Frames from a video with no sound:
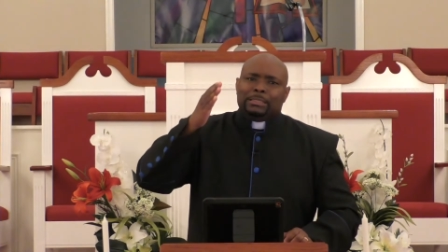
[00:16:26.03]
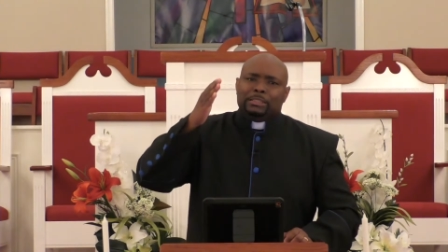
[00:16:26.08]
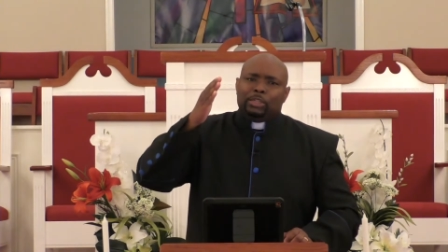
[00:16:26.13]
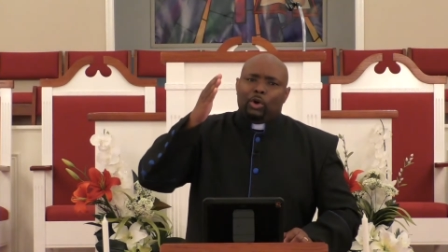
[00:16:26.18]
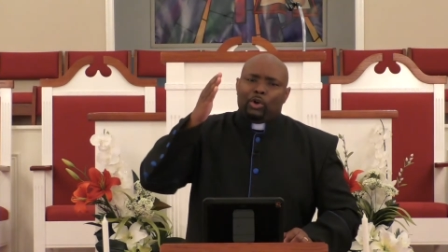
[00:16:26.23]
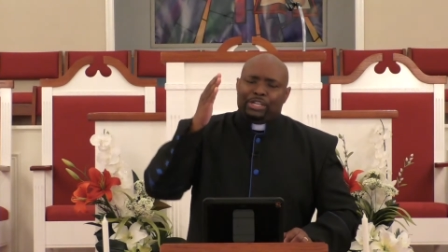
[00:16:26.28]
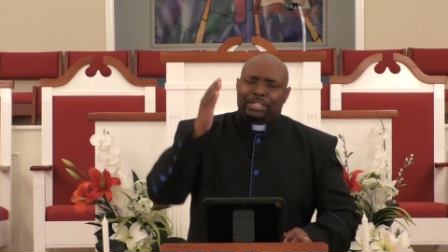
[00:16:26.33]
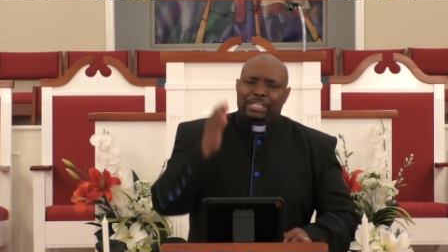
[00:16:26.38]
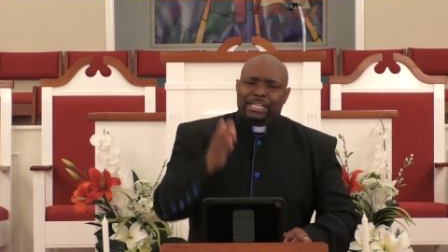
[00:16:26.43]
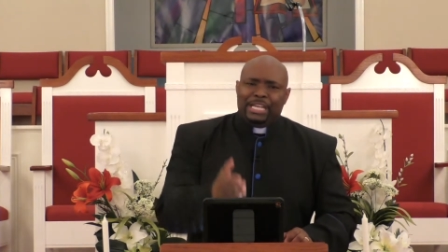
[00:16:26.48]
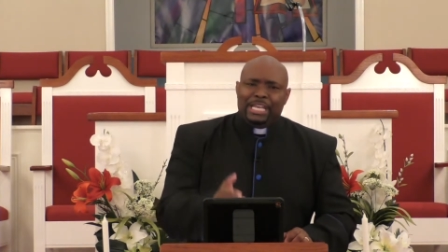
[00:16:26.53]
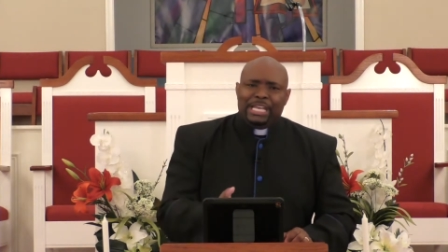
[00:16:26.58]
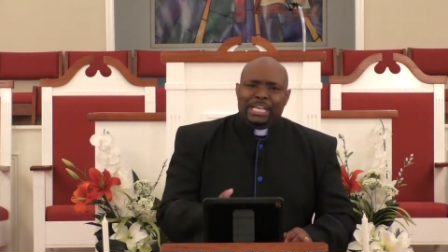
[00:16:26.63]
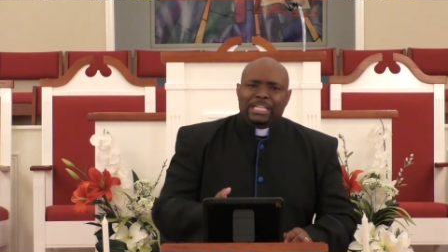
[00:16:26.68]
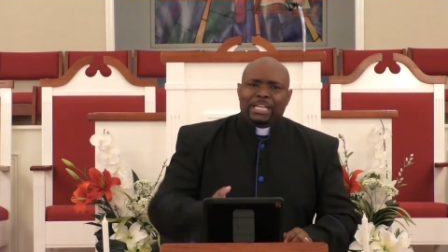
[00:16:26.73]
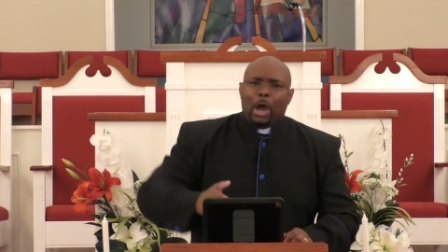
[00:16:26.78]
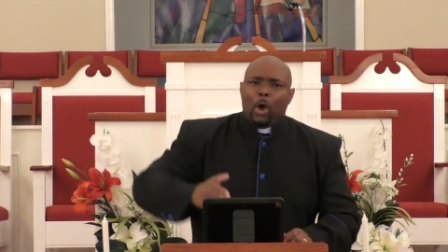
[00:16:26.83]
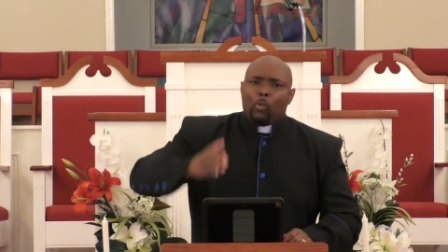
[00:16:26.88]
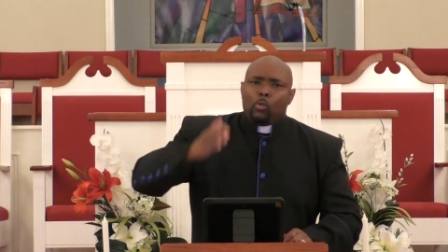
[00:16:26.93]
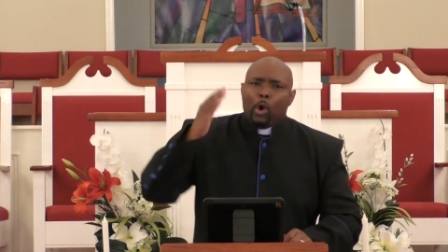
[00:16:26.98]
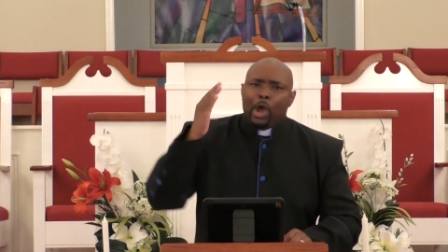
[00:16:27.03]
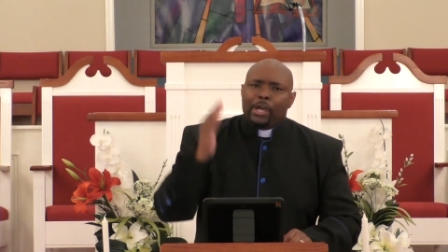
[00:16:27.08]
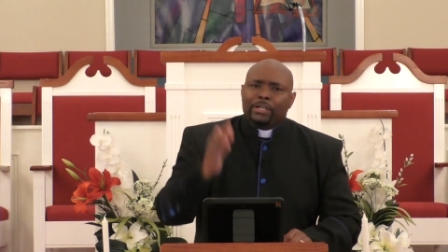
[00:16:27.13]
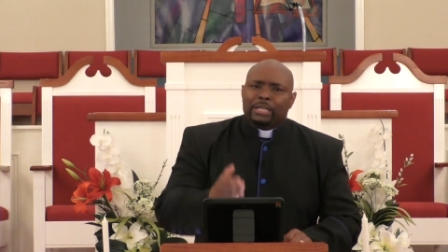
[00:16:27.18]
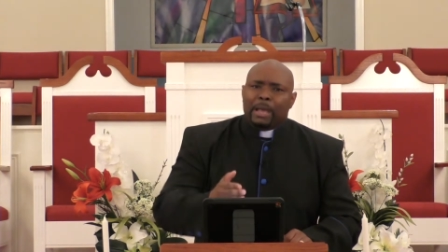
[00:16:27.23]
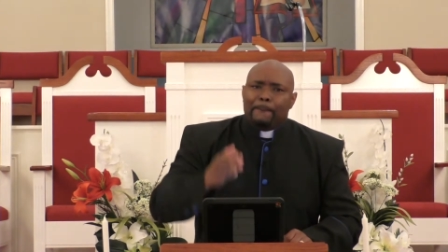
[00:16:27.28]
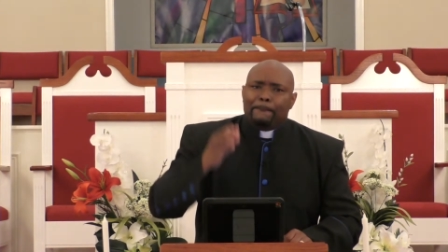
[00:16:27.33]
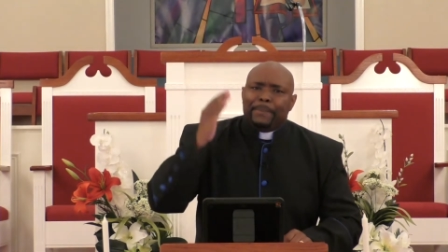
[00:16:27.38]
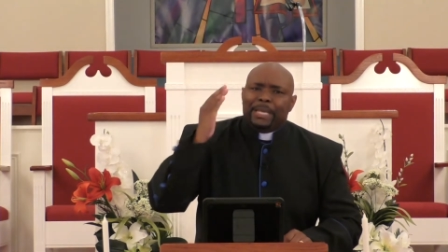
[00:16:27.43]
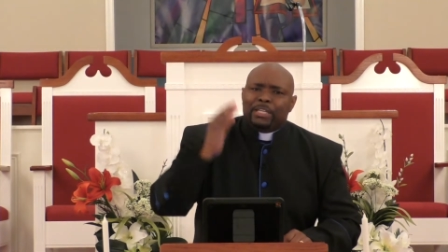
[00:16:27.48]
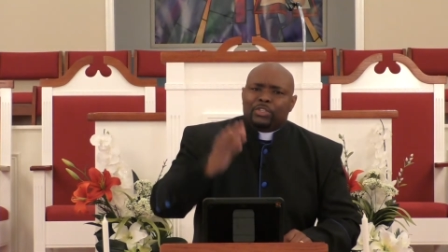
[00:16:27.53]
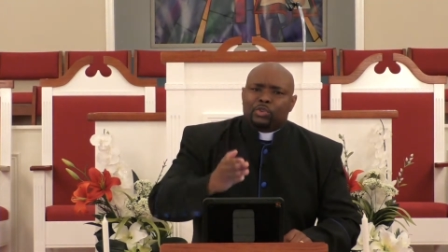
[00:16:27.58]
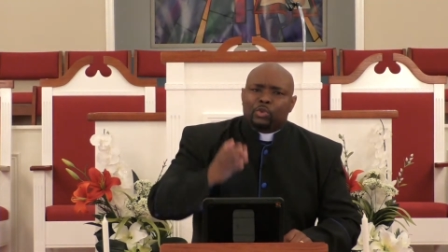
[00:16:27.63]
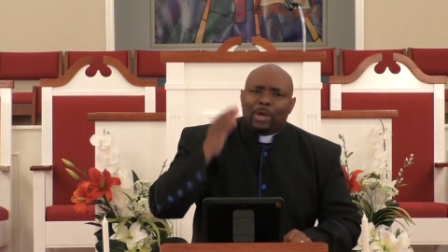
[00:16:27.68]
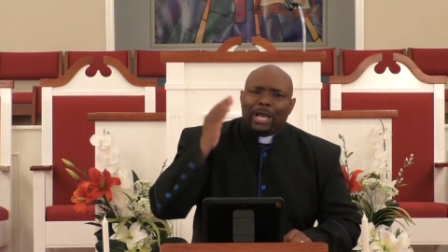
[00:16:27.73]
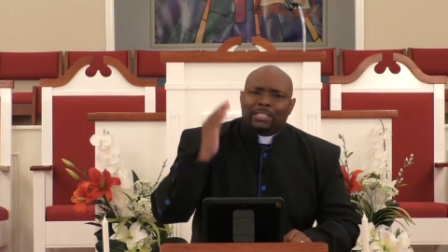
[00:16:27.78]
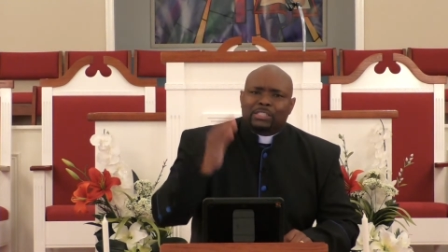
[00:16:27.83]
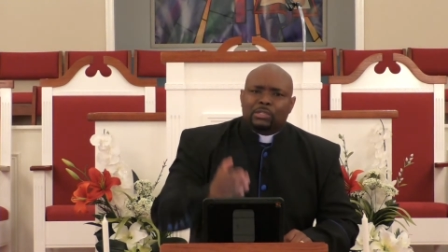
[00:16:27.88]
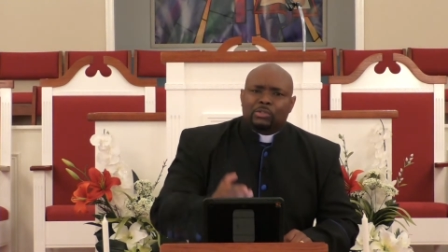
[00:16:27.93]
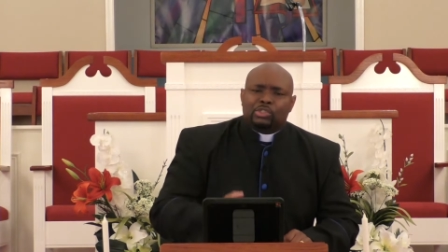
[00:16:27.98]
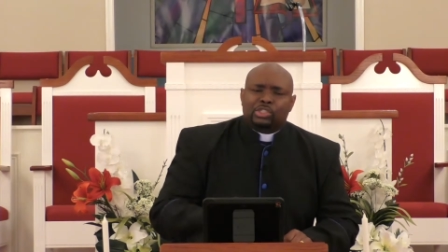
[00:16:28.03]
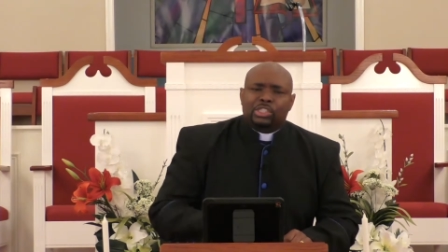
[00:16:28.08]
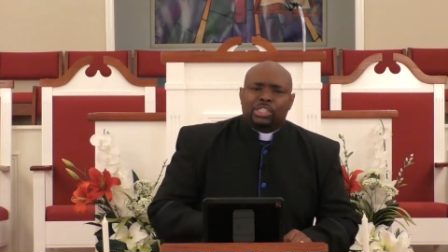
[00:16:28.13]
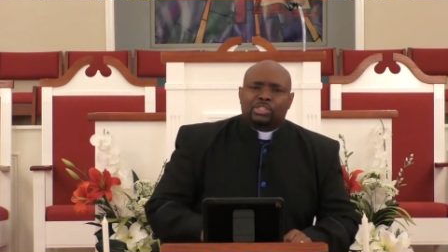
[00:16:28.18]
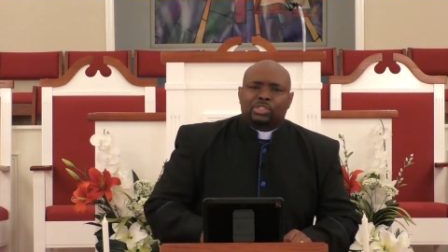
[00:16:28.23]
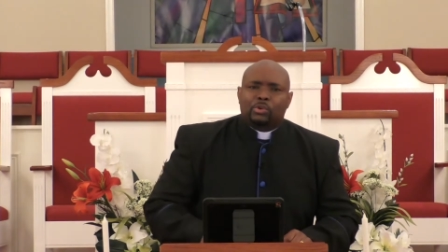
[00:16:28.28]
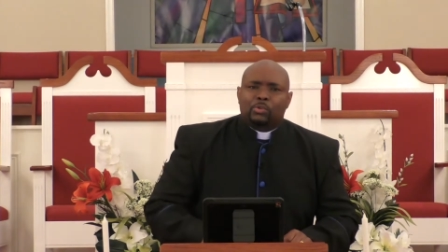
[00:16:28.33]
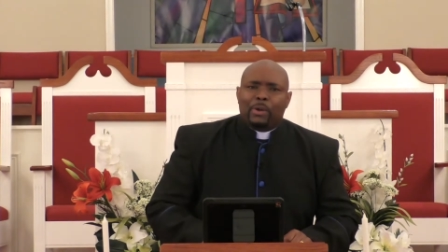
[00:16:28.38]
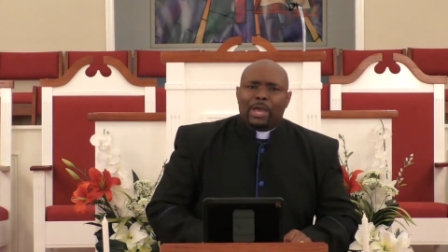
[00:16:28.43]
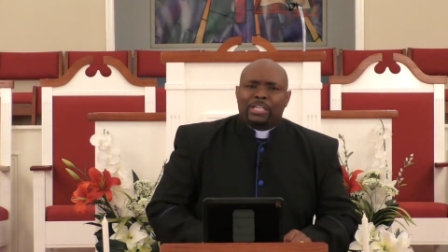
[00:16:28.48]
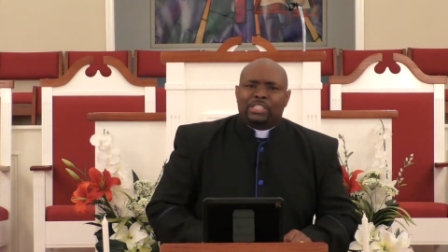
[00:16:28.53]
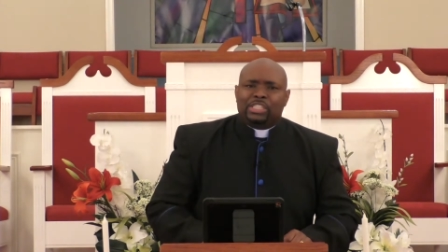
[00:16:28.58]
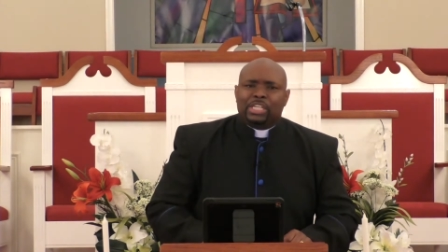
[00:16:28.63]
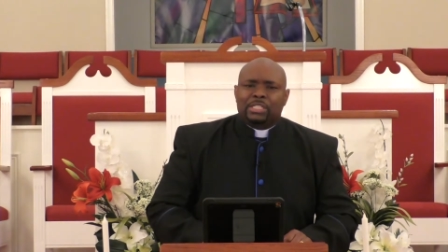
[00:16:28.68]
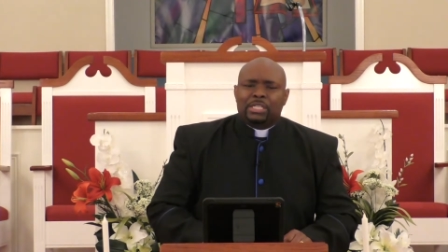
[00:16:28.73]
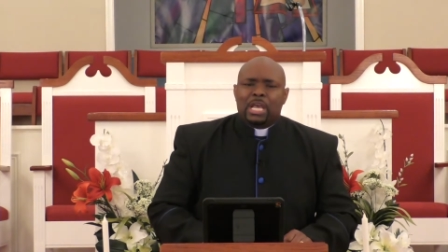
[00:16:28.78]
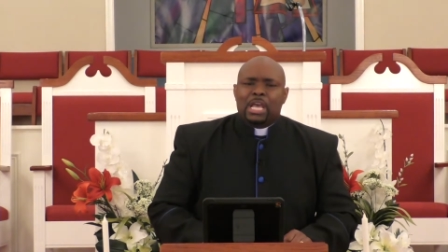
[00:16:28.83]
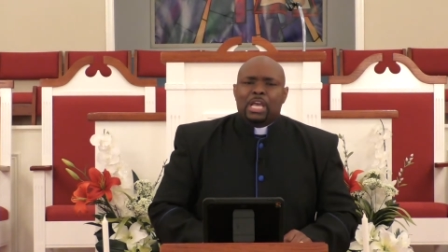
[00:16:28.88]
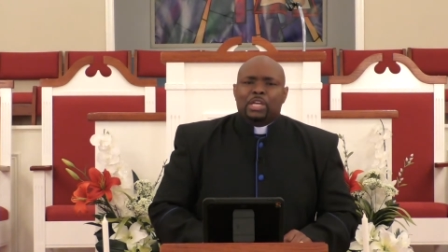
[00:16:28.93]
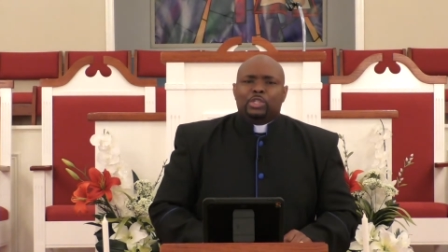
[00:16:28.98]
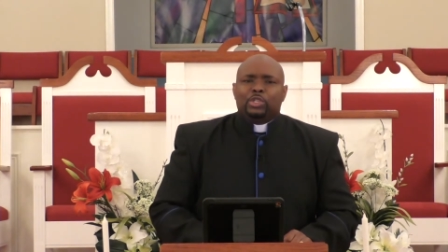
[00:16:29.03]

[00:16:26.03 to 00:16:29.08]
your need, a word that meet you at your situation,